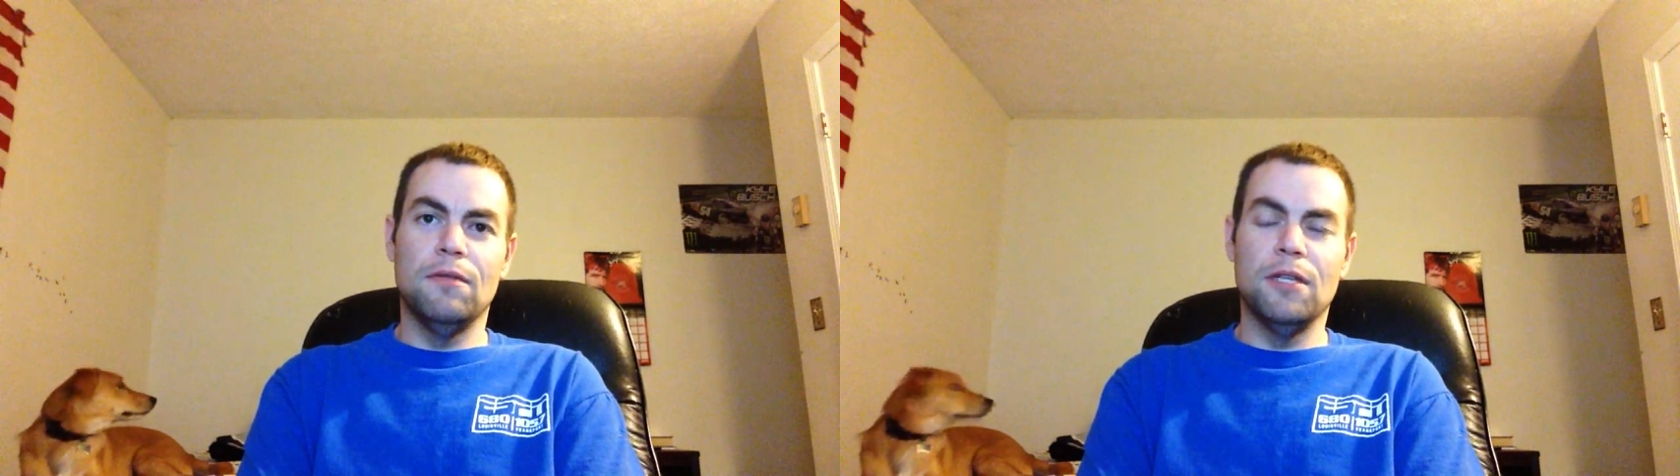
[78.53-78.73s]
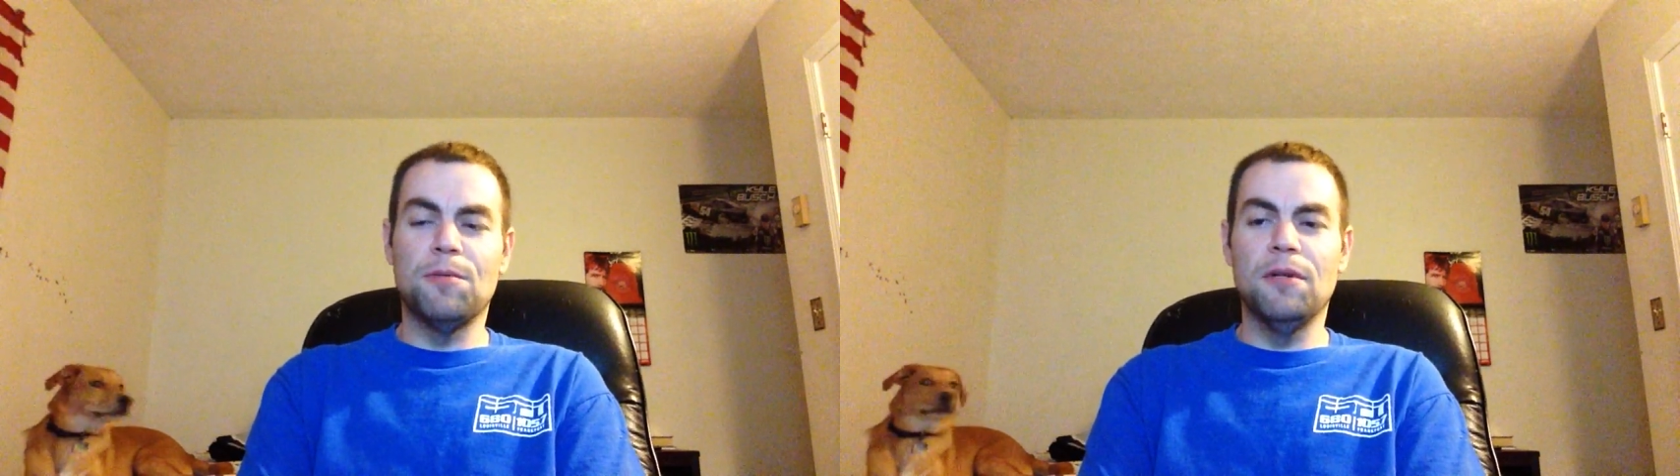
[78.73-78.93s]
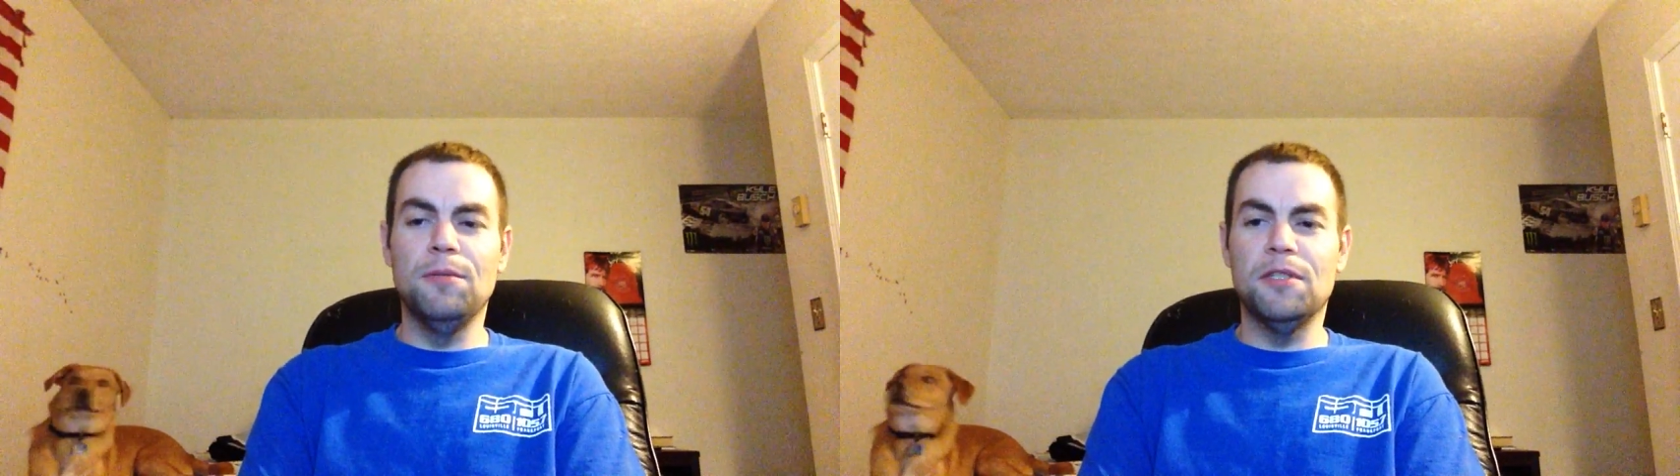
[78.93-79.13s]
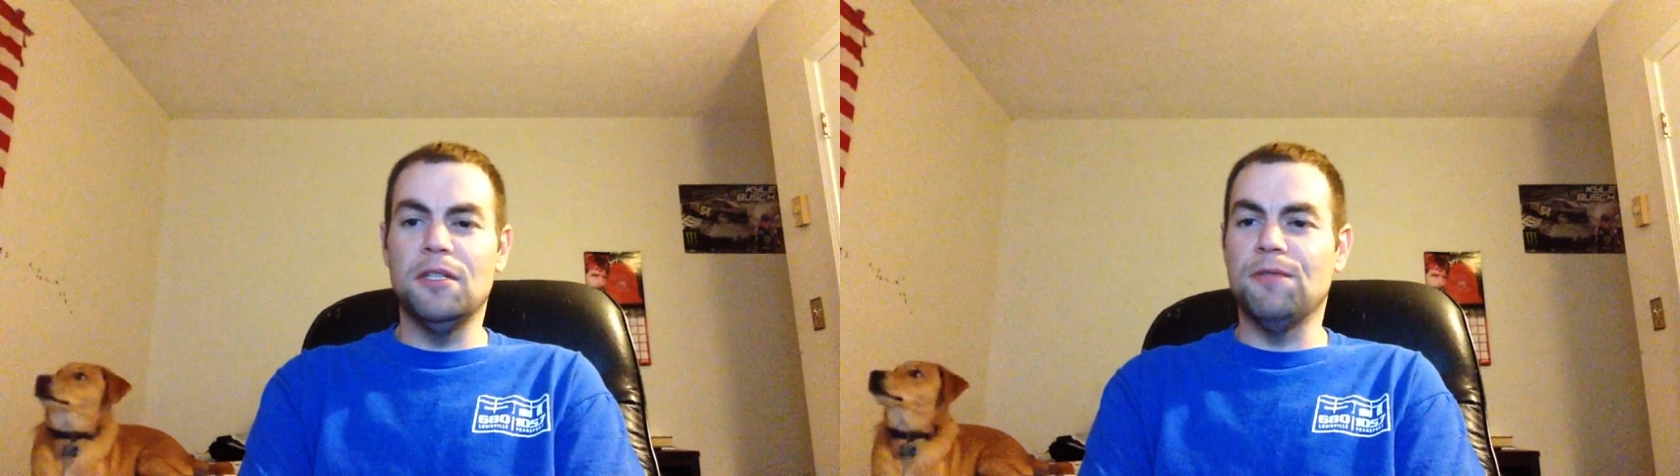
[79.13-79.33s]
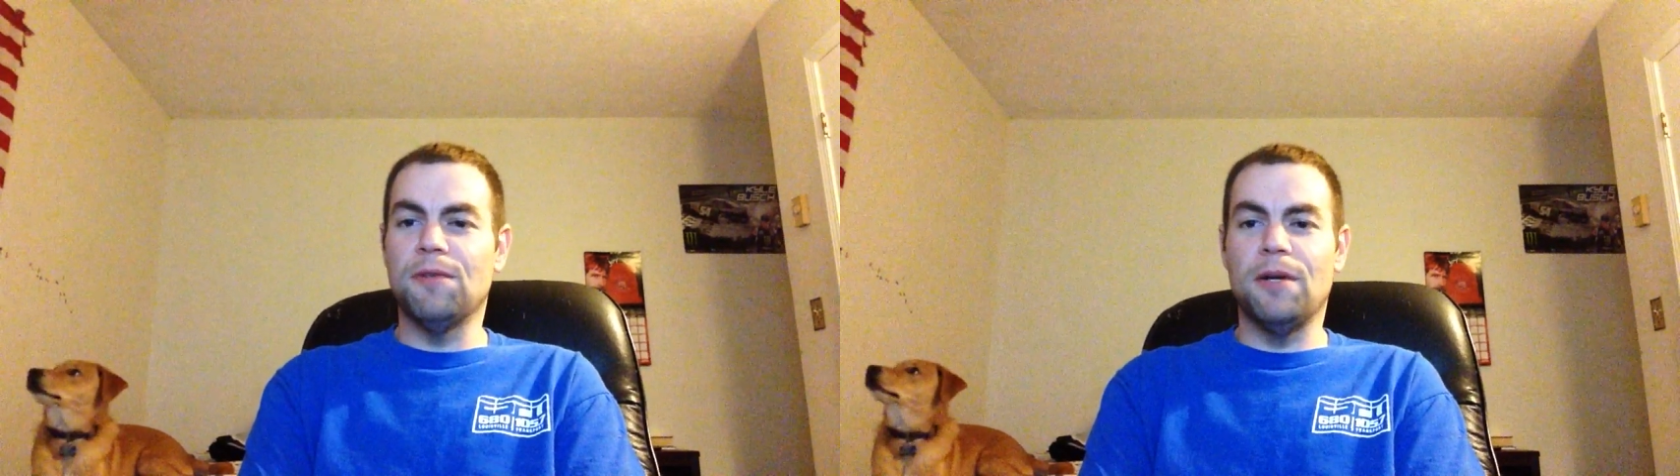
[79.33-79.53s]
That's pretty much
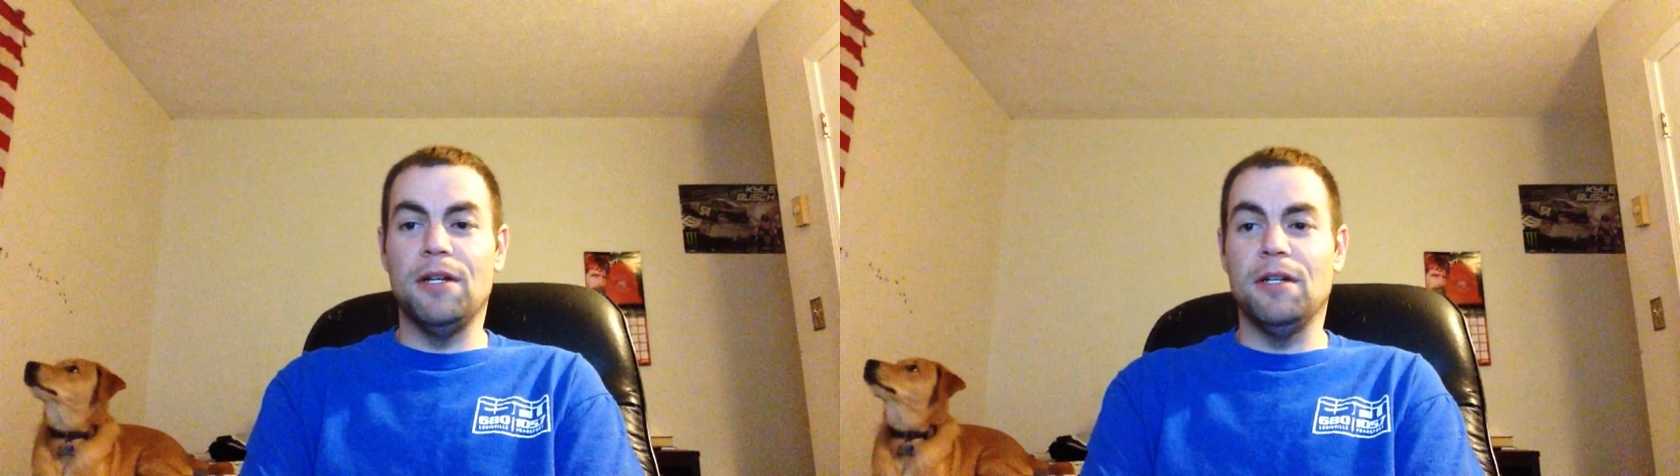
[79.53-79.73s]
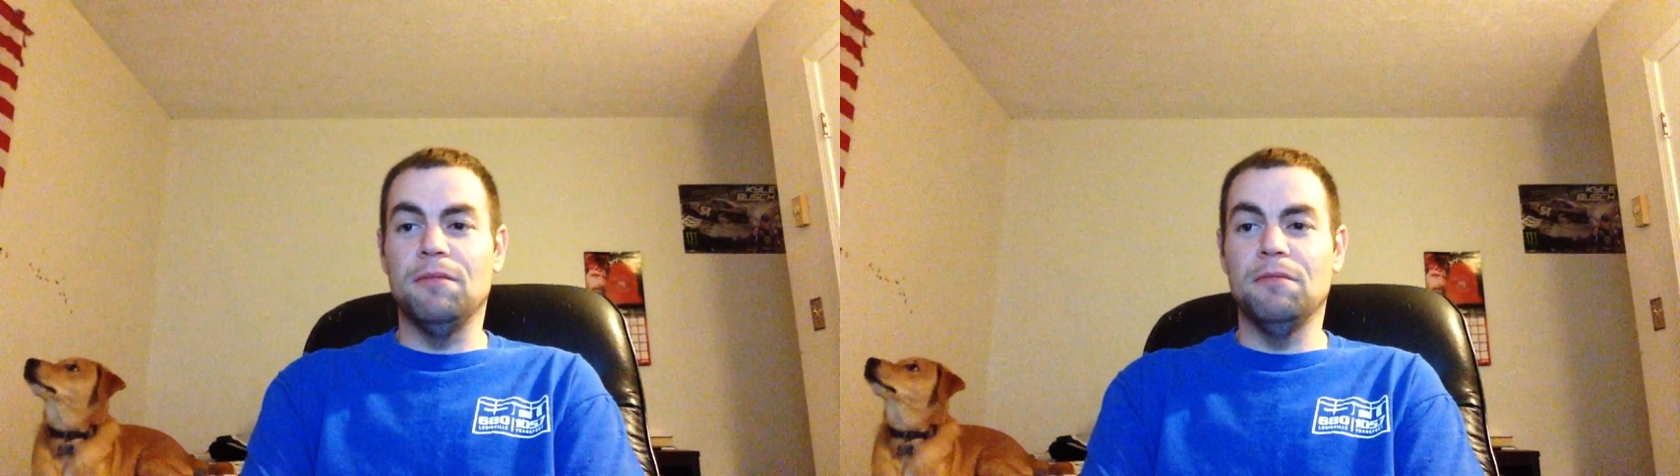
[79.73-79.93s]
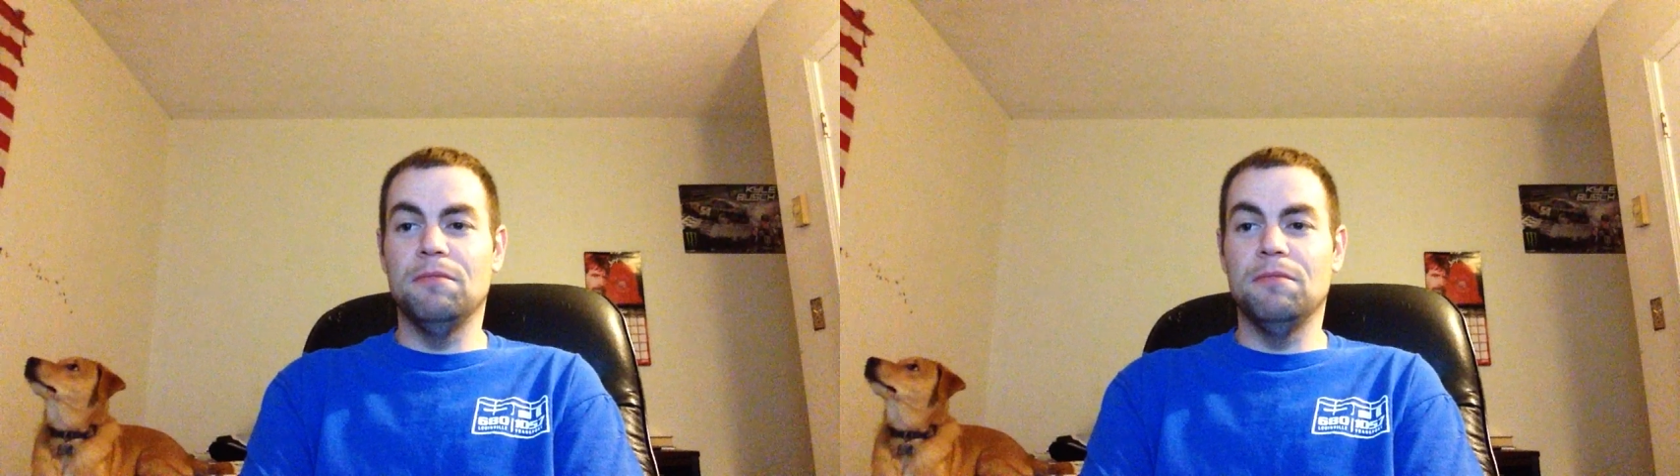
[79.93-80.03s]
it for right now.